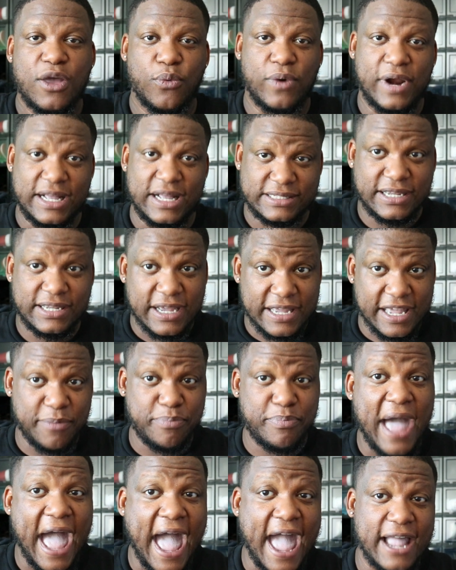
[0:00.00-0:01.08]
When I took
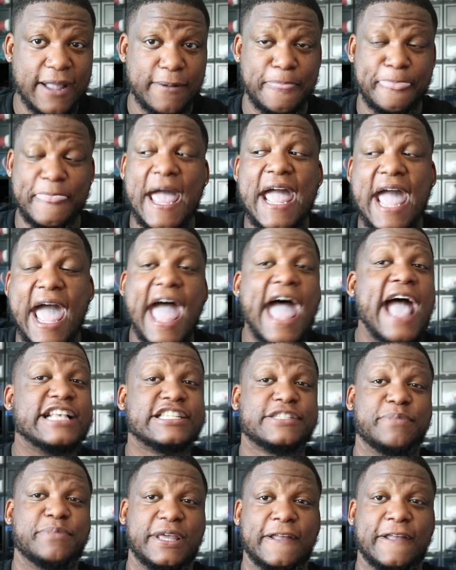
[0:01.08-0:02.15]
it back, they
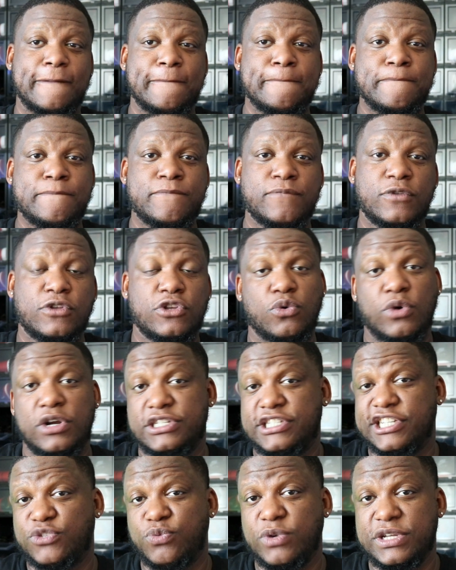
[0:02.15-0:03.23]
asked me, you want
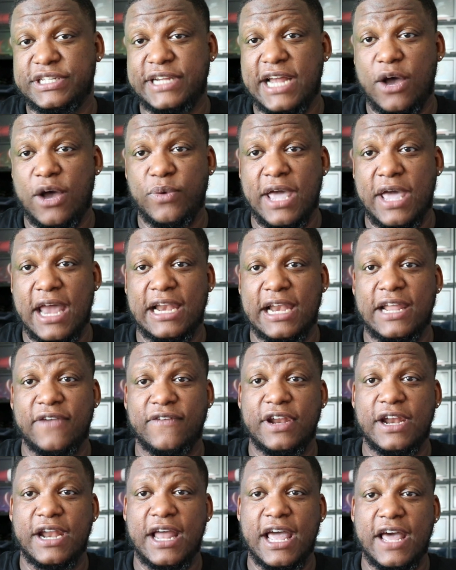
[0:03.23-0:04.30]
to just switch it out? We got
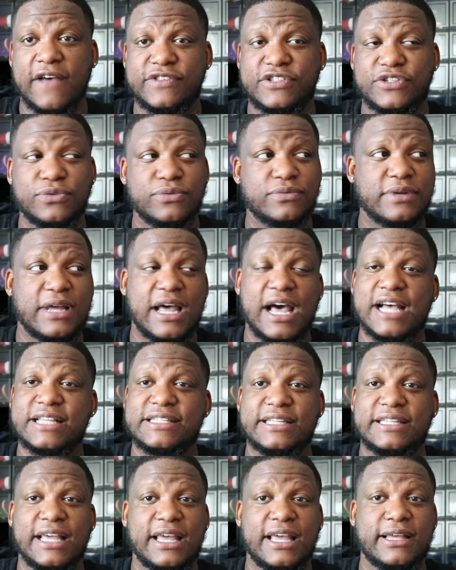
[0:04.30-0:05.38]
11 and a half too. I
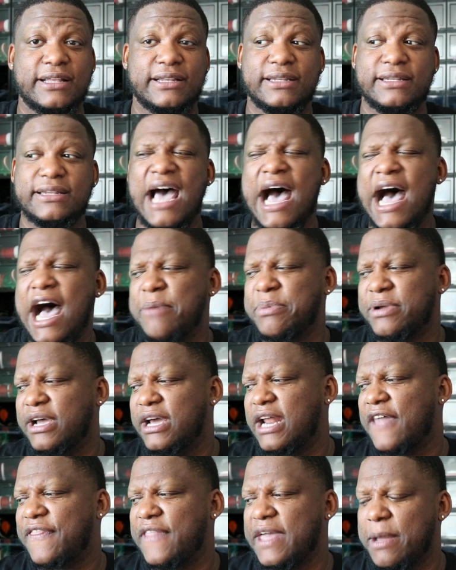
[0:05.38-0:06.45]
said, nah, I'm
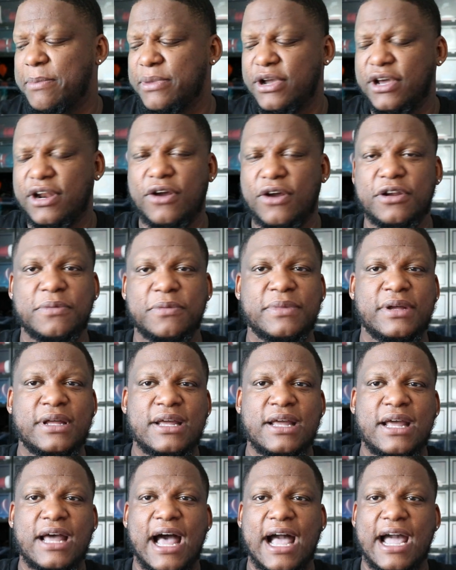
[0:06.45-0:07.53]
good. I think I'm good on them.
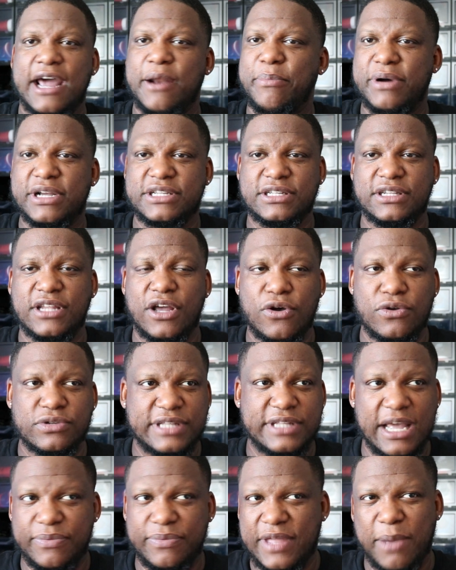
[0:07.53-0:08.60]
I got a bunch of lows.
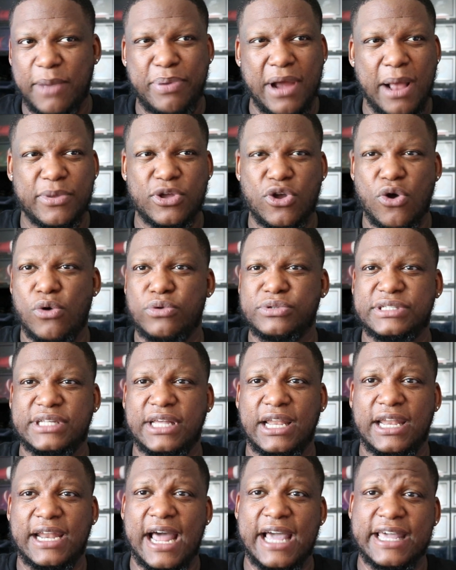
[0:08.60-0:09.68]
They're, they probably going to
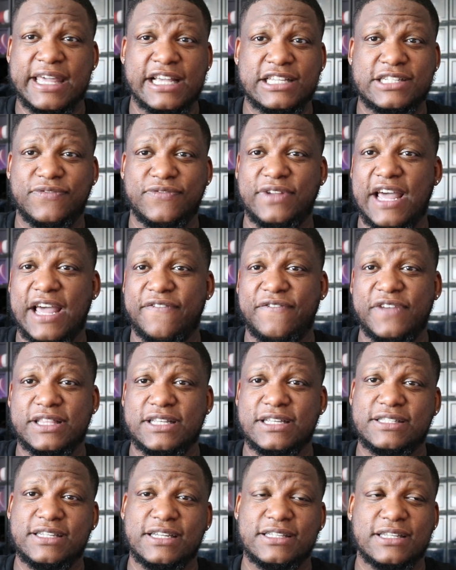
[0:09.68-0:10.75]
sell and I catch them for like
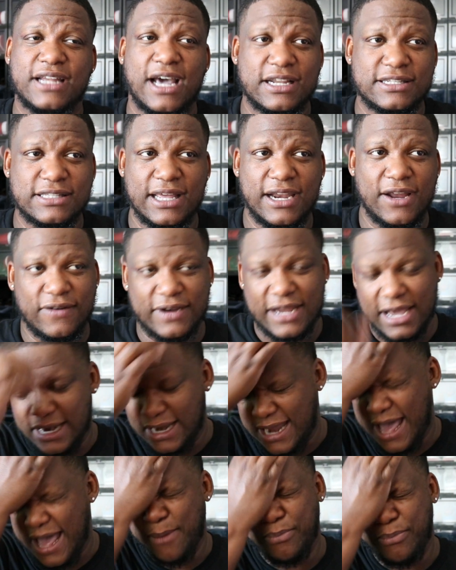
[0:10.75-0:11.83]
50 or $60 later on down the
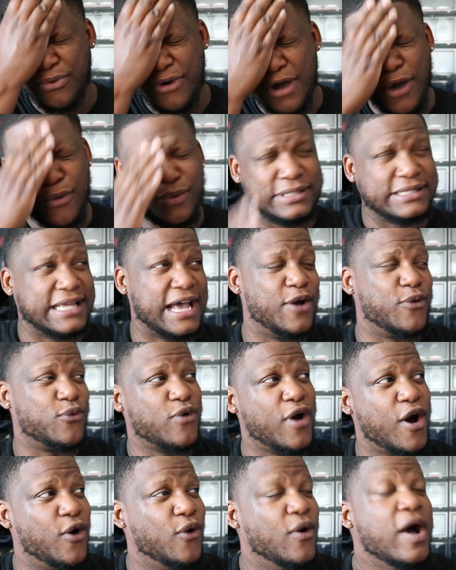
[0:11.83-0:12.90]
line. Boy, was I
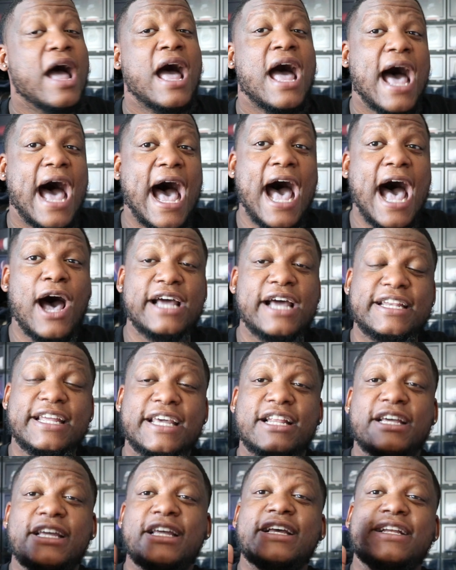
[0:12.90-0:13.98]
wrong. How
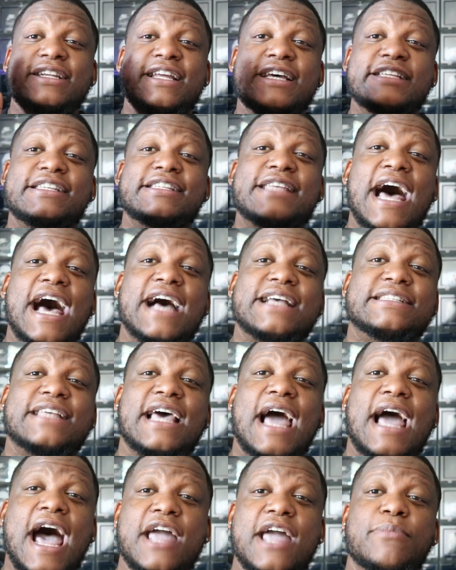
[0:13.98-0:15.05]
did a, this is how I
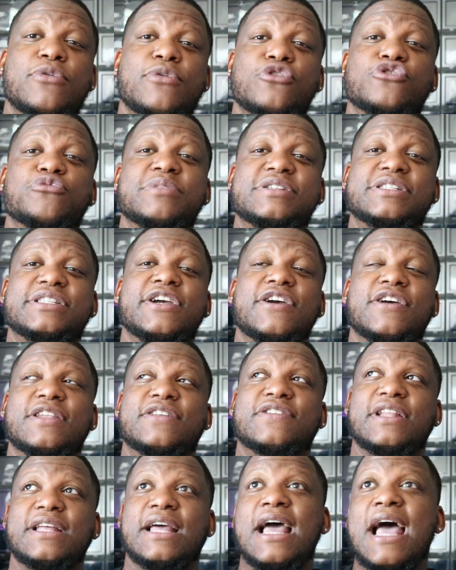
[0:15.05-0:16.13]
say hype moves
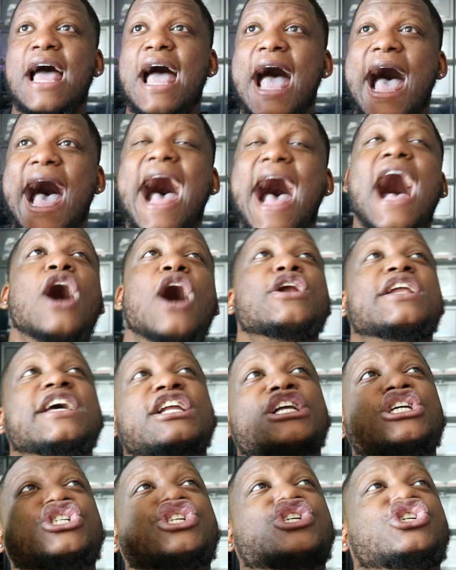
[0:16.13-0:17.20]
mysteriously. How
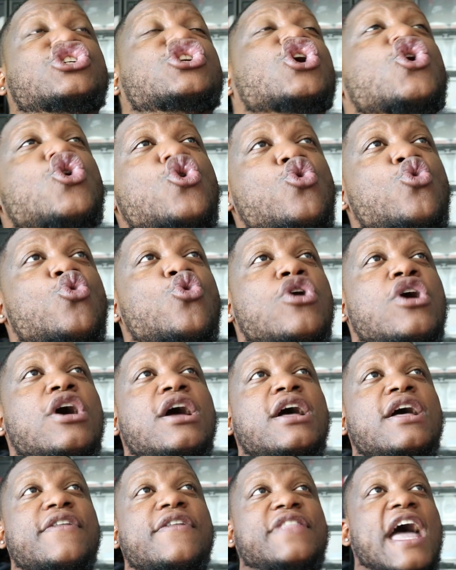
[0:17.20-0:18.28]
did a shoe
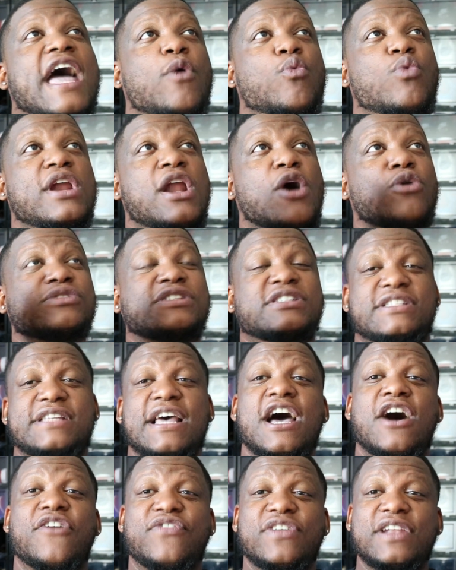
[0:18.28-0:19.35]
that went on
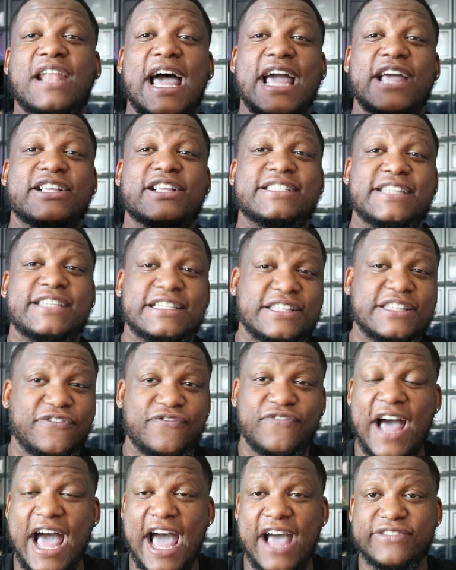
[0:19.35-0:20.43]
sale for like
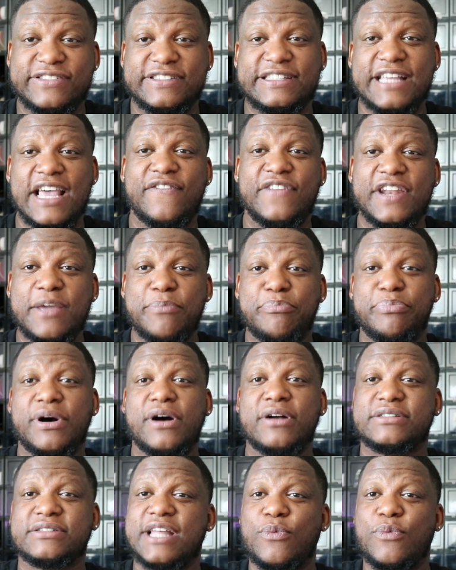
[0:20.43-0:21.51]
65, 70
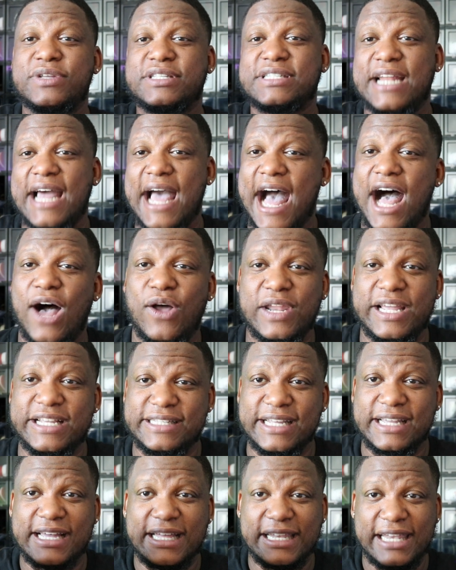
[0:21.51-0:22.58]
bucks that went to the outlets
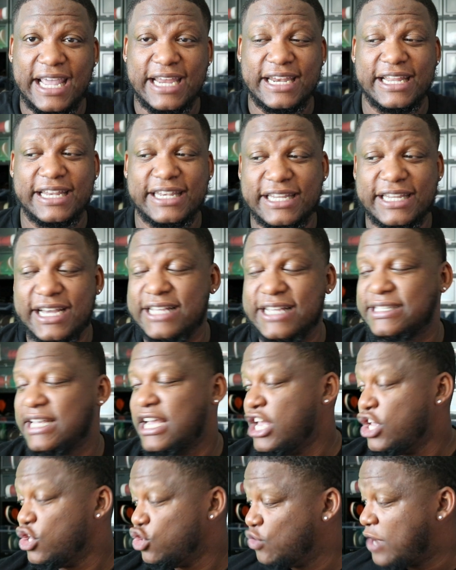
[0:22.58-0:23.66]
that collected dust,
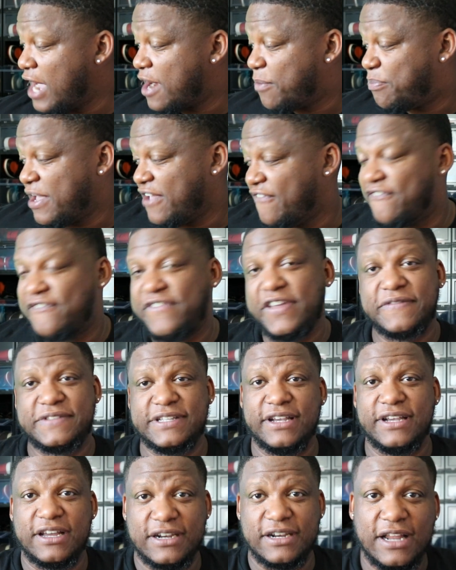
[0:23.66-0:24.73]
you got to pay
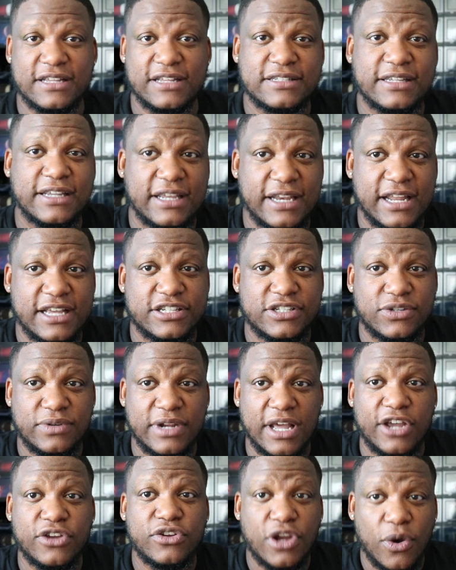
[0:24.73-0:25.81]
$1,500 to get that shoe
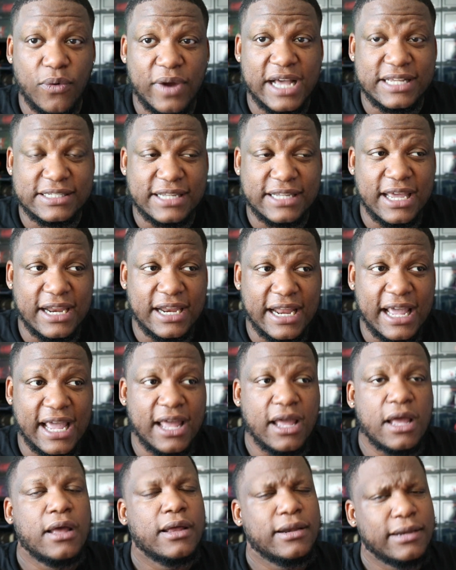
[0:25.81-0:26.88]
now. You know what I say to
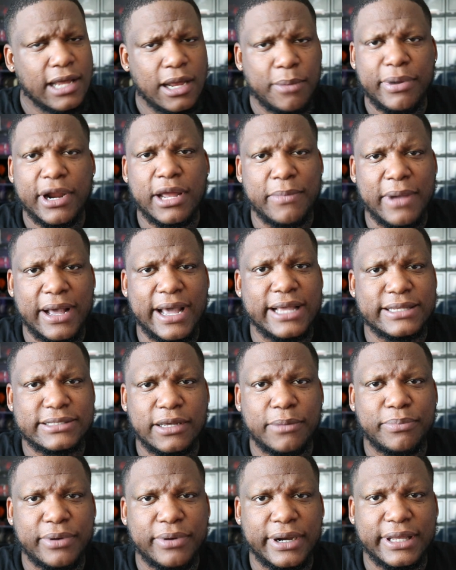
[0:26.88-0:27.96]
that? They'll bring out at
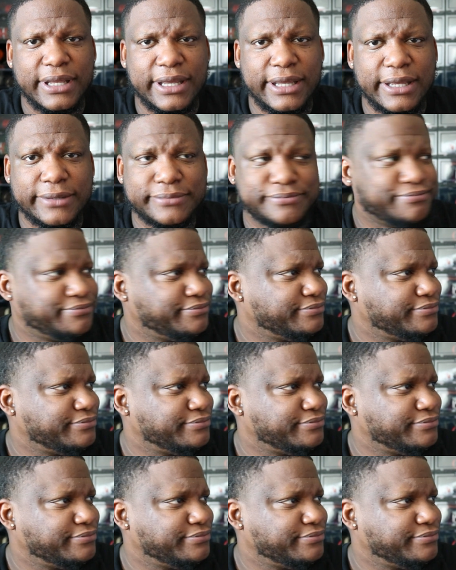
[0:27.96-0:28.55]
some point again.